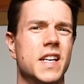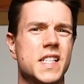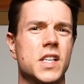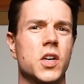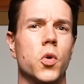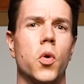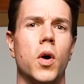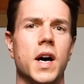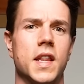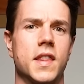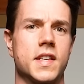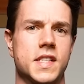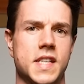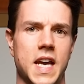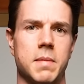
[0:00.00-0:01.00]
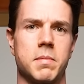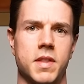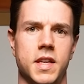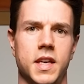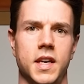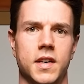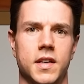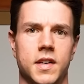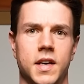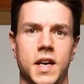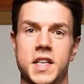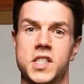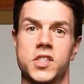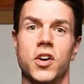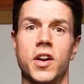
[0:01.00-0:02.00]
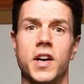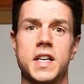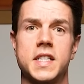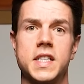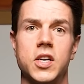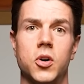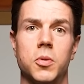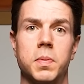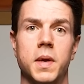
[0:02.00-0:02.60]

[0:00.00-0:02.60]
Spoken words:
isn't quite the same thing. It's not ideal